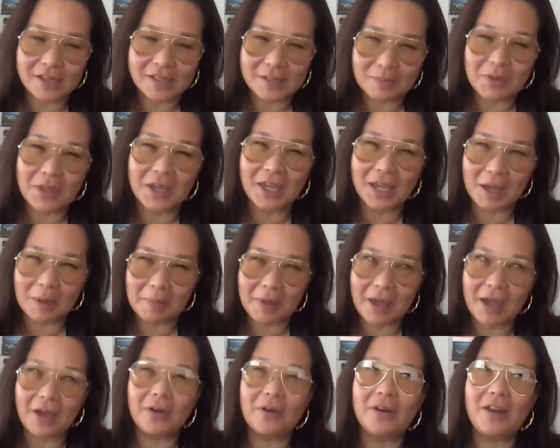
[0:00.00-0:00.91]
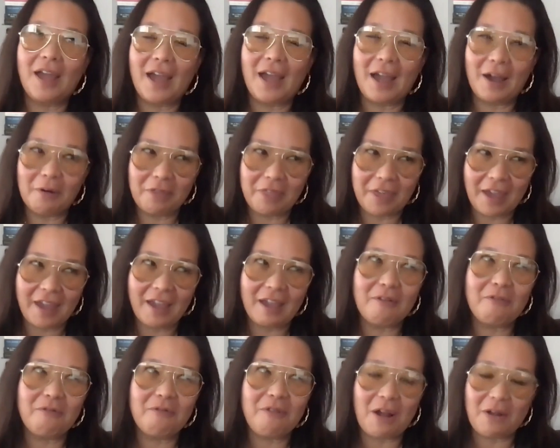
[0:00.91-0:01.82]
I'm thinking about how
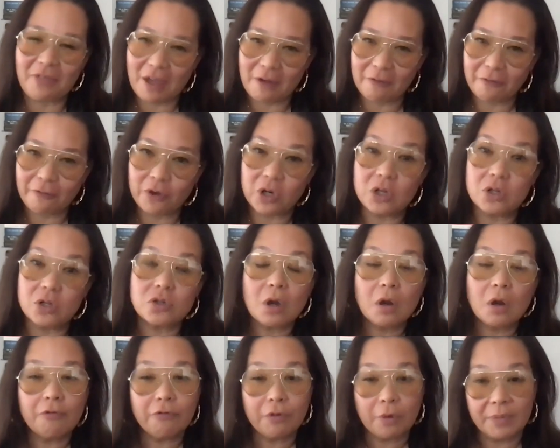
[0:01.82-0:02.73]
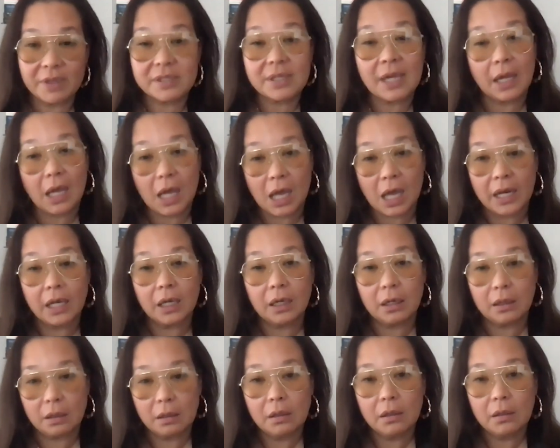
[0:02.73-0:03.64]
they found that footage from this iconic
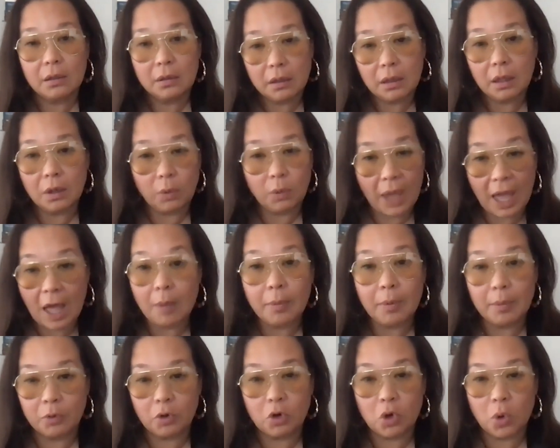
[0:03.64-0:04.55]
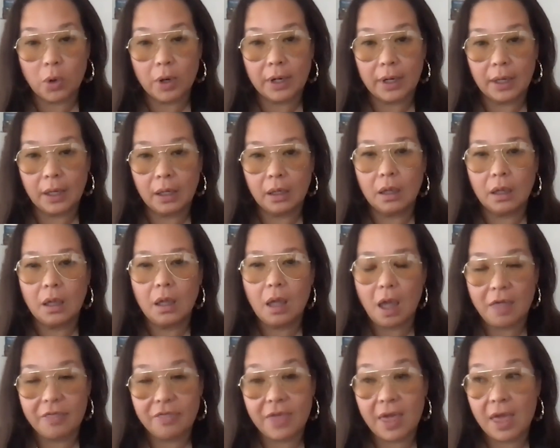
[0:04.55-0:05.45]
you know, album recording
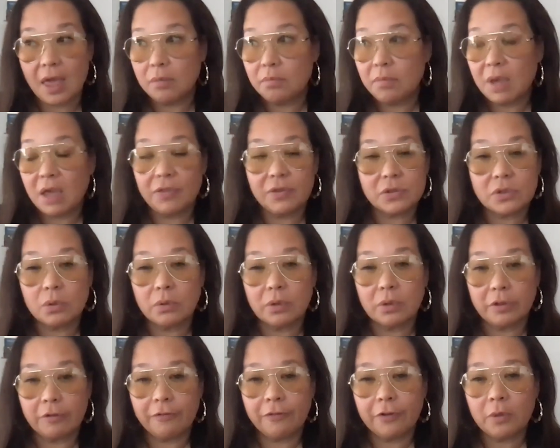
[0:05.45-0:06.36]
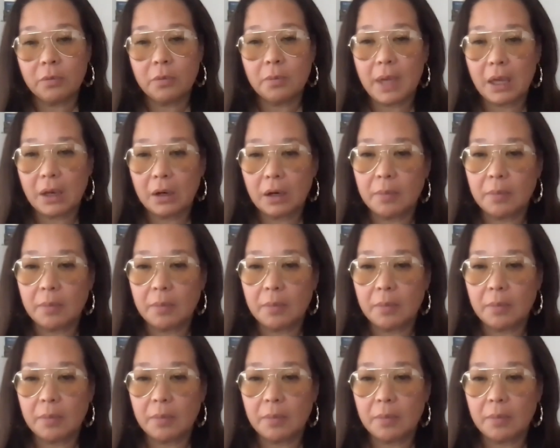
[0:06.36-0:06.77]
and then made this whole other film about it.